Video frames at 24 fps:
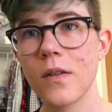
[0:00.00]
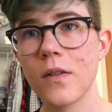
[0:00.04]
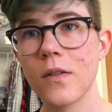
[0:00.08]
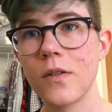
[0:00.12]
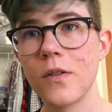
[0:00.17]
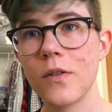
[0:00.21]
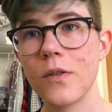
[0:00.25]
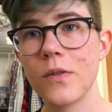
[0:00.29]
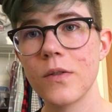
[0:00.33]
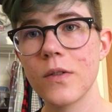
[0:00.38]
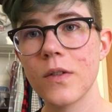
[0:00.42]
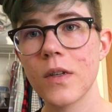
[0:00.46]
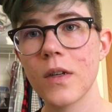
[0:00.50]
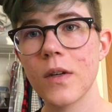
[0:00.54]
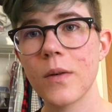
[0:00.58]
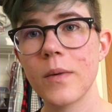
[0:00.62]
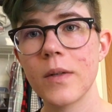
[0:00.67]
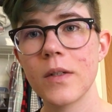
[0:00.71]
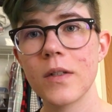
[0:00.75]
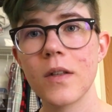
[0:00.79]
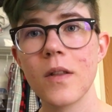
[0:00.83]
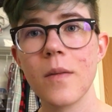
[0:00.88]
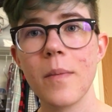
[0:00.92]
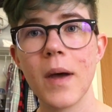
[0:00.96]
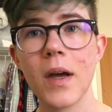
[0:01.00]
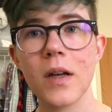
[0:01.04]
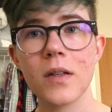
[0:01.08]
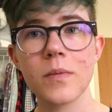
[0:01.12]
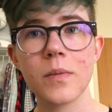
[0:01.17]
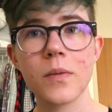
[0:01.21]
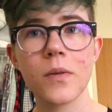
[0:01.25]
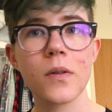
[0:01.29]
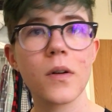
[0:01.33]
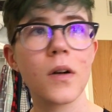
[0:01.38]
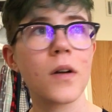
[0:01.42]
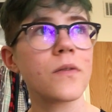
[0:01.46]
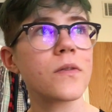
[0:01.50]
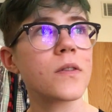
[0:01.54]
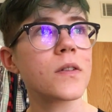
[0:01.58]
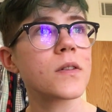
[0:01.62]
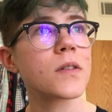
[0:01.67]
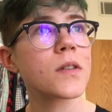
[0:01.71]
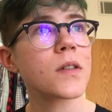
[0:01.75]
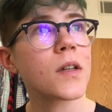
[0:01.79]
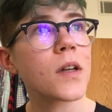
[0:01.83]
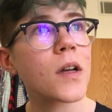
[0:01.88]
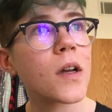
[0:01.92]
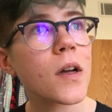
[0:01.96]
other news, I went to the passport
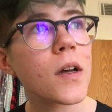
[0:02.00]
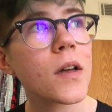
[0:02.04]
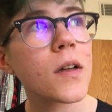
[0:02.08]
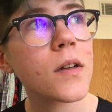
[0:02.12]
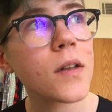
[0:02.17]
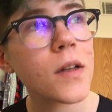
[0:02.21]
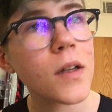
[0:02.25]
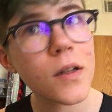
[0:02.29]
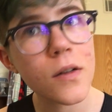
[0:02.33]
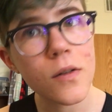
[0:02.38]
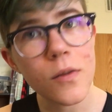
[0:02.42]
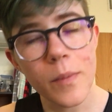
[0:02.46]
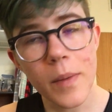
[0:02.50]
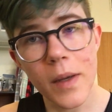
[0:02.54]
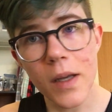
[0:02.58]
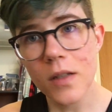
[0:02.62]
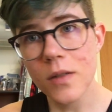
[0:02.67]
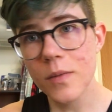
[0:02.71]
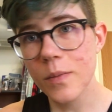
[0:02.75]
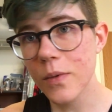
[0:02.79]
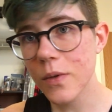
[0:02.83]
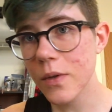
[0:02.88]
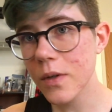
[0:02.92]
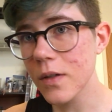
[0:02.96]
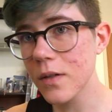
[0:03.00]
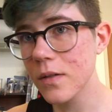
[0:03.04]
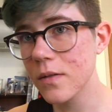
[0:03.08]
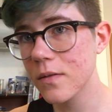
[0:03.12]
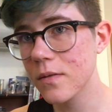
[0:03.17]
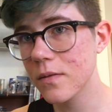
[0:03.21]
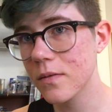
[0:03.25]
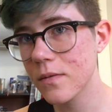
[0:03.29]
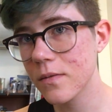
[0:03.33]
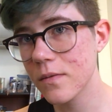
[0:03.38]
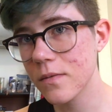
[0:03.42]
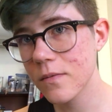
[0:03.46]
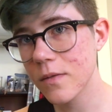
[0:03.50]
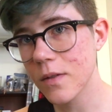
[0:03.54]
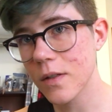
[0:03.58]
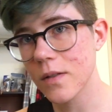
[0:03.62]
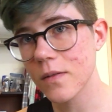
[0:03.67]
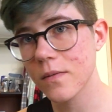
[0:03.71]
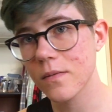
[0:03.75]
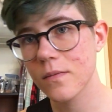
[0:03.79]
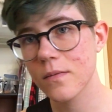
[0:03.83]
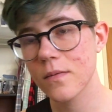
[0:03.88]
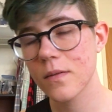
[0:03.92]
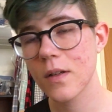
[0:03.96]
office and I got a new passport.
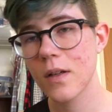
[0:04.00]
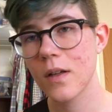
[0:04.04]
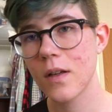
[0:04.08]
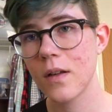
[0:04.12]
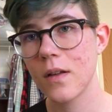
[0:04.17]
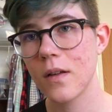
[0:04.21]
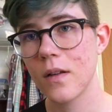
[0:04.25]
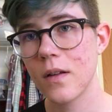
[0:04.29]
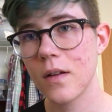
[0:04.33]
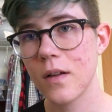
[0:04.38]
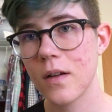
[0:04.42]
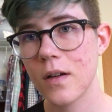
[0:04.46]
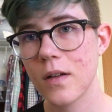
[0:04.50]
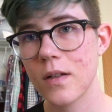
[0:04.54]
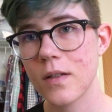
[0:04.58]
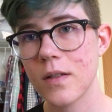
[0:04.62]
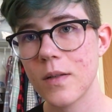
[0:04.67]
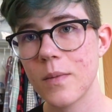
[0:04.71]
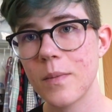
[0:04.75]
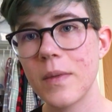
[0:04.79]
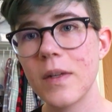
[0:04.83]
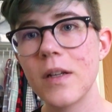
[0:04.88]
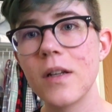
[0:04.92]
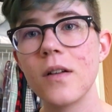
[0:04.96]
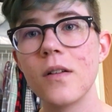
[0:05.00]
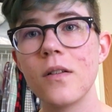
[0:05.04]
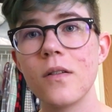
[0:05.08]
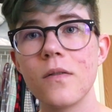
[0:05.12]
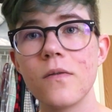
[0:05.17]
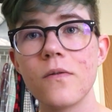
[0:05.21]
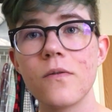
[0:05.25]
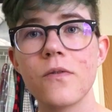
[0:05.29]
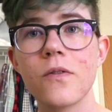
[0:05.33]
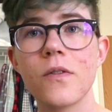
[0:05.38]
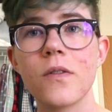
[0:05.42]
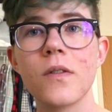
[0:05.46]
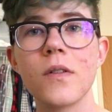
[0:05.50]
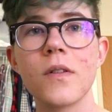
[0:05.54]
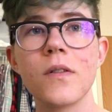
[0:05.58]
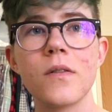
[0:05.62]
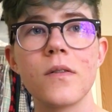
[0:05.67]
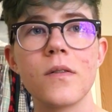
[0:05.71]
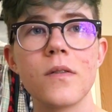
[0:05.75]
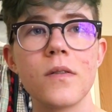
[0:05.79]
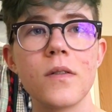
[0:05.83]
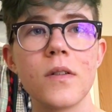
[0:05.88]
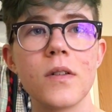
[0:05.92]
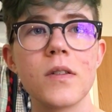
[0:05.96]
Well, I submitted it for
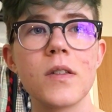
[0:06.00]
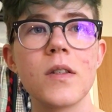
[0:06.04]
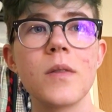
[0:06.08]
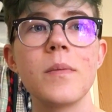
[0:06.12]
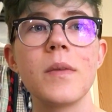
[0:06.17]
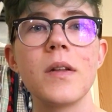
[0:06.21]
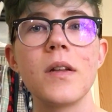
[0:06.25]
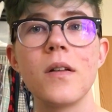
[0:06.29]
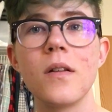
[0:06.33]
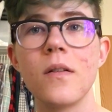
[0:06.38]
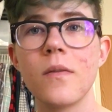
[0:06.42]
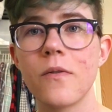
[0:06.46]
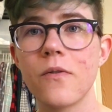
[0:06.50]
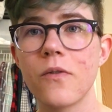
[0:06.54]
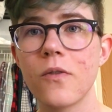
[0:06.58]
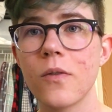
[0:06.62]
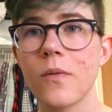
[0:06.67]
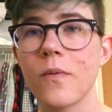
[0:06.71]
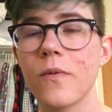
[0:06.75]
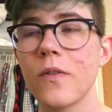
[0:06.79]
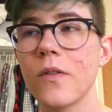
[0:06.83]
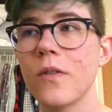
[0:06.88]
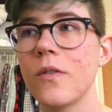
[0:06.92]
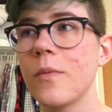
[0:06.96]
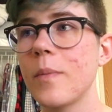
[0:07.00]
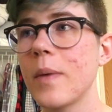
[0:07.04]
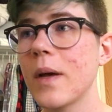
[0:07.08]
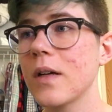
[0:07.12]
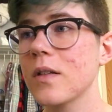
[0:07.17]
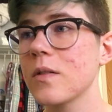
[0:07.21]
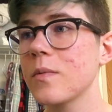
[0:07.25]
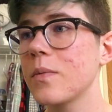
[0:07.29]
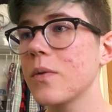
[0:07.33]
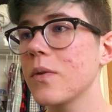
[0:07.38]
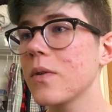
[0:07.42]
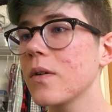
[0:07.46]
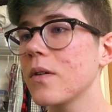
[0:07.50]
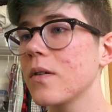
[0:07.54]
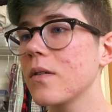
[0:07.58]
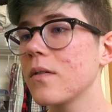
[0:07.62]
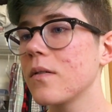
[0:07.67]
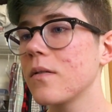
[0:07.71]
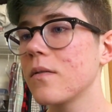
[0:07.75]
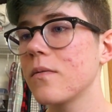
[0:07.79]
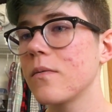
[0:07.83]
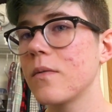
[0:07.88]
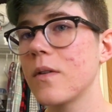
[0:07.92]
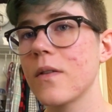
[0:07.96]
in, I submitted a form for a new passport
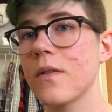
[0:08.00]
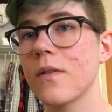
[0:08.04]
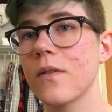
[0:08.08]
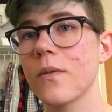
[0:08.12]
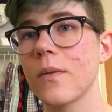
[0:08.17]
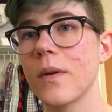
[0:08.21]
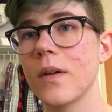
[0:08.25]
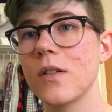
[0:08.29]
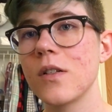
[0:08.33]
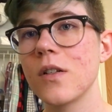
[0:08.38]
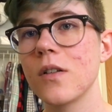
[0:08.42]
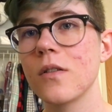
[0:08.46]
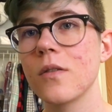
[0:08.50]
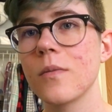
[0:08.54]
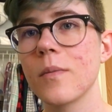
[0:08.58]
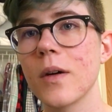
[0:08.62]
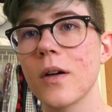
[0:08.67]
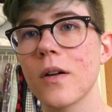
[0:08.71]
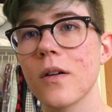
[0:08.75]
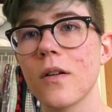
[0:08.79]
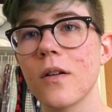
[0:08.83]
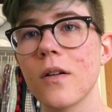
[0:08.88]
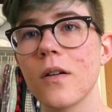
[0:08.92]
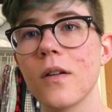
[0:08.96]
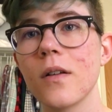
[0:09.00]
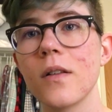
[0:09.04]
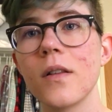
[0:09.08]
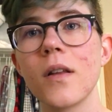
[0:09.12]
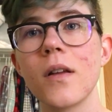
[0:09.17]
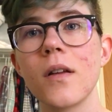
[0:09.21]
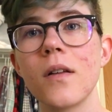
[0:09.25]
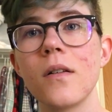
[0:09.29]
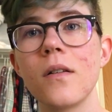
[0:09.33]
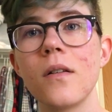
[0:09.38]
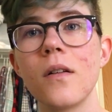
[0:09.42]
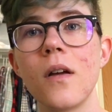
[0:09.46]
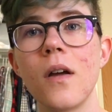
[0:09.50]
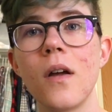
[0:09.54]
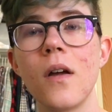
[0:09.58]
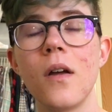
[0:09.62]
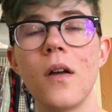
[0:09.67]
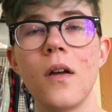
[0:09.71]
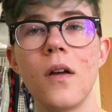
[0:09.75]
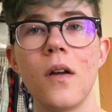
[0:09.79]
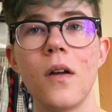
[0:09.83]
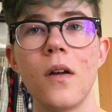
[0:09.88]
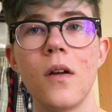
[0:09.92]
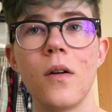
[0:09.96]
with the right gender marker, and then
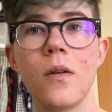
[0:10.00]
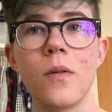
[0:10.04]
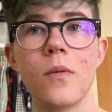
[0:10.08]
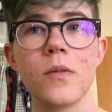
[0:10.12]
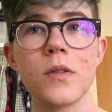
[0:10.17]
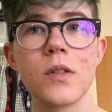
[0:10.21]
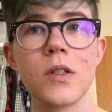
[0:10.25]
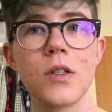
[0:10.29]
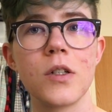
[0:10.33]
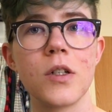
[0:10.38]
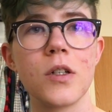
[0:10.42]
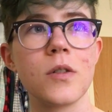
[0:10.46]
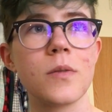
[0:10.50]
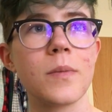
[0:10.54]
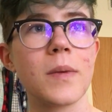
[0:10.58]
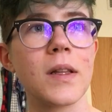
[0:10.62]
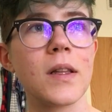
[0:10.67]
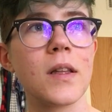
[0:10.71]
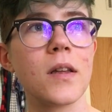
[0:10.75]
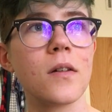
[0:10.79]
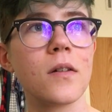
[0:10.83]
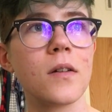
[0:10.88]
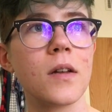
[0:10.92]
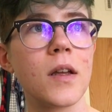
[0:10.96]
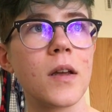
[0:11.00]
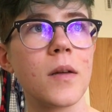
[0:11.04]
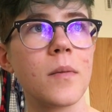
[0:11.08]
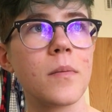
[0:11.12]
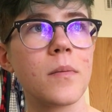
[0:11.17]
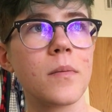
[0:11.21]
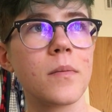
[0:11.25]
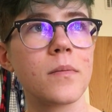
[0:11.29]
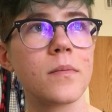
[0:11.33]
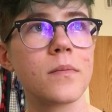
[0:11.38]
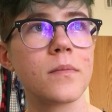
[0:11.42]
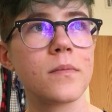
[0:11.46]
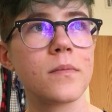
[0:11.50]
once I change my legal name,